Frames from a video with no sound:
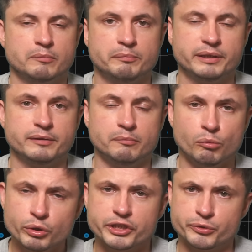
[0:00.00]
But
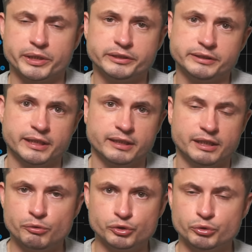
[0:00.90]
more intriguingly,
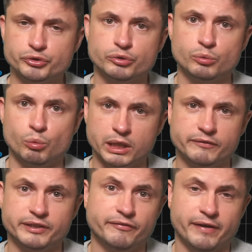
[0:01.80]
it was also one
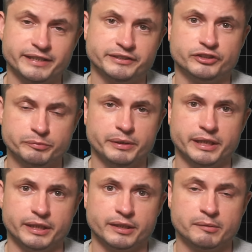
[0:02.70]
of the fastest
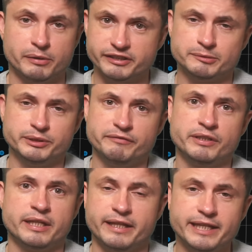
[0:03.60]
spinning, possibly
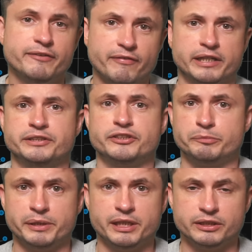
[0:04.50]
even the fastest
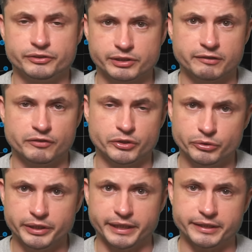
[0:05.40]
spinning discovered
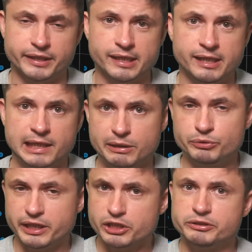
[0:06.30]
to date. It
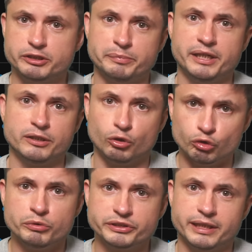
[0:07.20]
was actually spinning
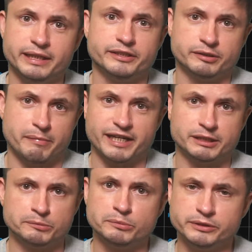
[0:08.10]
almost at its
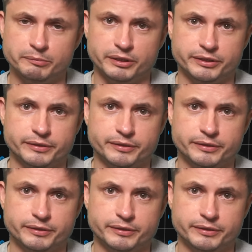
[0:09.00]
maximum limit.